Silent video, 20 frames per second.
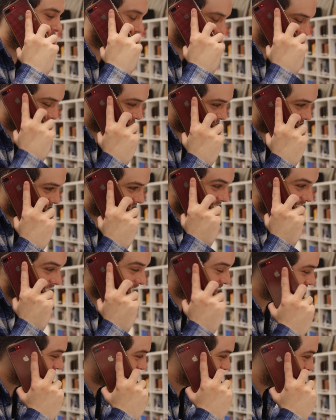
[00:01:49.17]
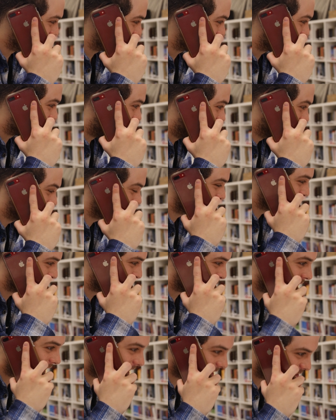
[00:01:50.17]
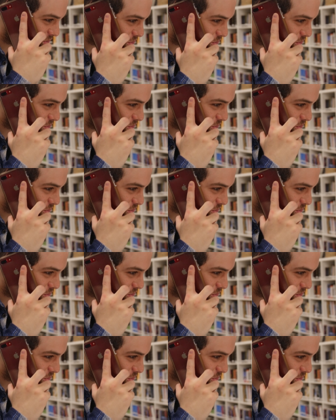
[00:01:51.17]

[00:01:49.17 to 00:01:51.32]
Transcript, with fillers: Oh, come on, can't you just cross breaking the